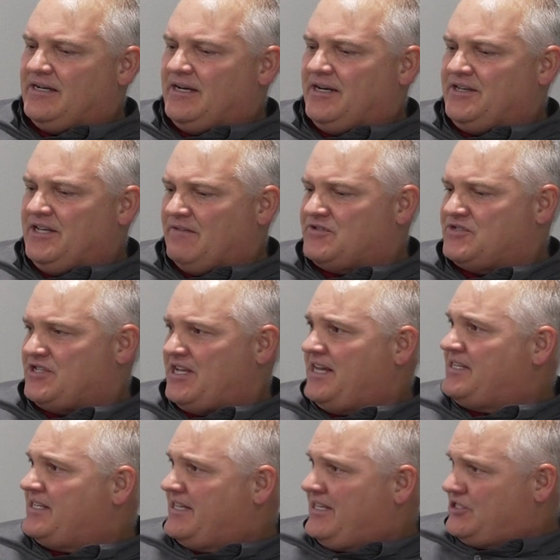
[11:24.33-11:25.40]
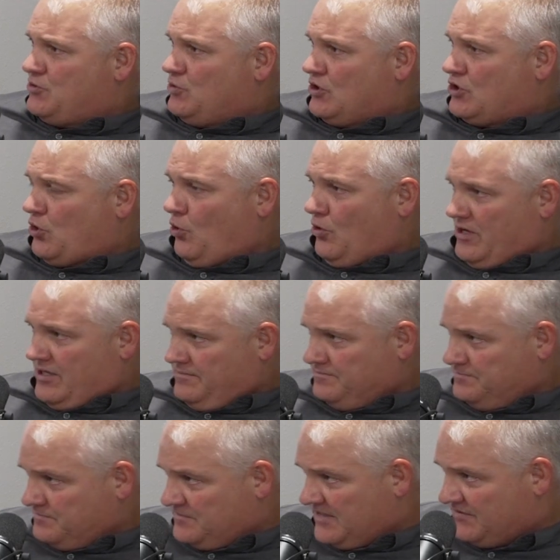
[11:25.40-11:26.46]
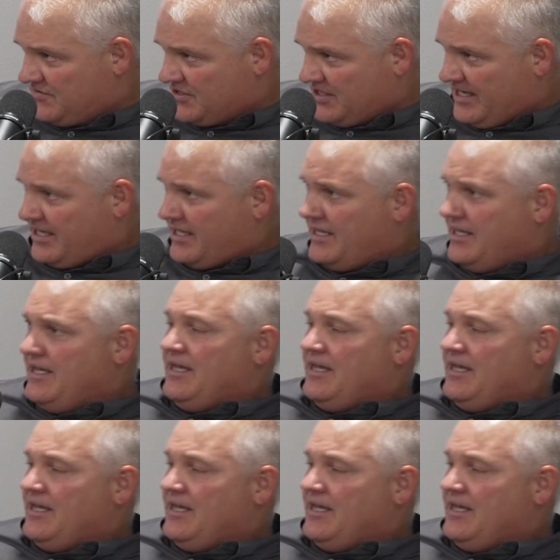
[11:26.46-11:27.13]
enough zinc to get to a quart of zinc,